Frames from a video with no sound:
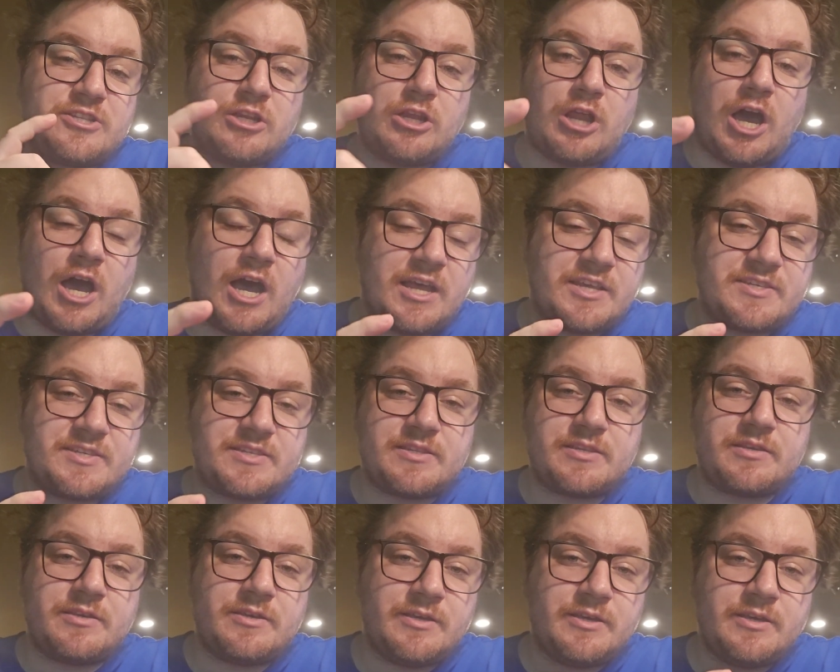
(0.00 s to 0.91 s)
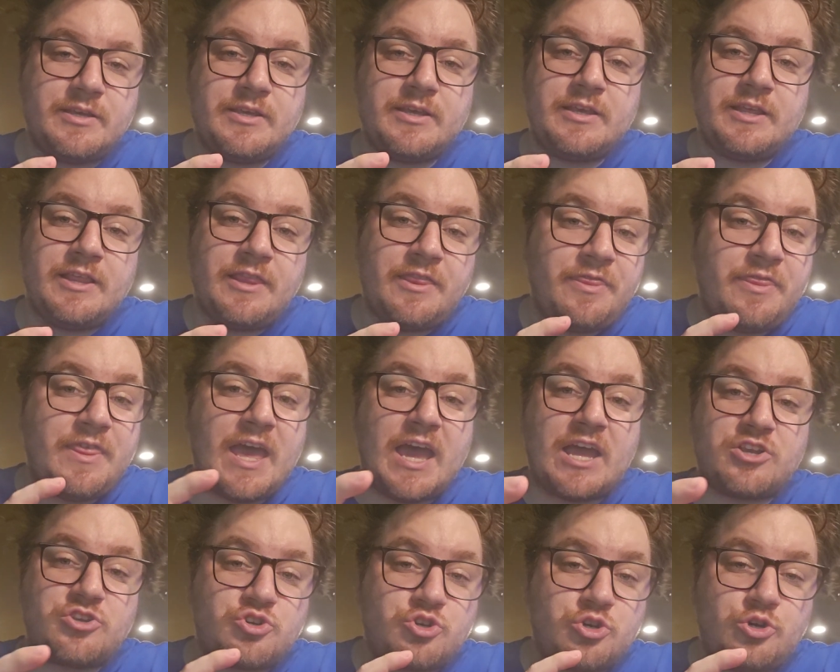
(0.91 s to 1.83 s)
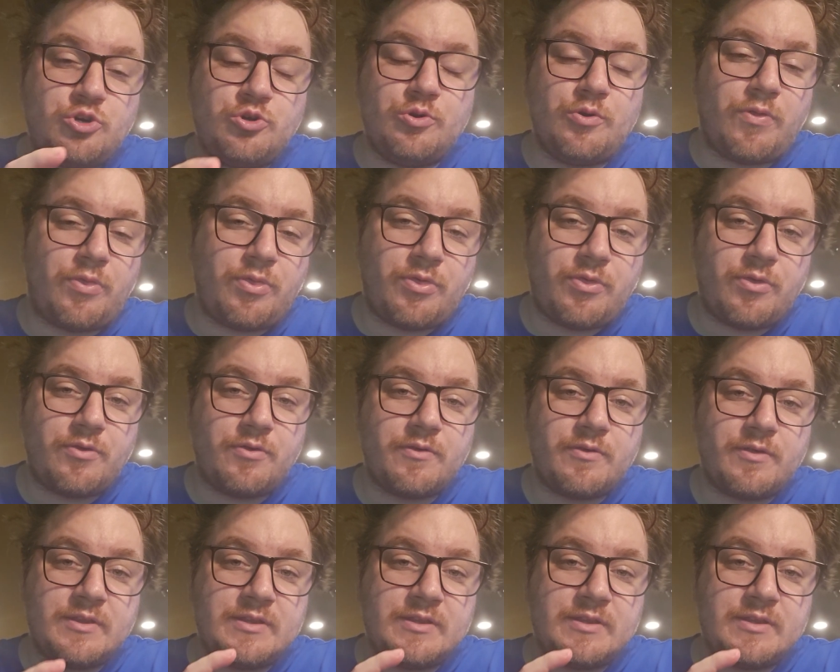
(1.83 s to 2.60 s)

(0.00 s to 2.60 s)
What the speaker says: lost that truth,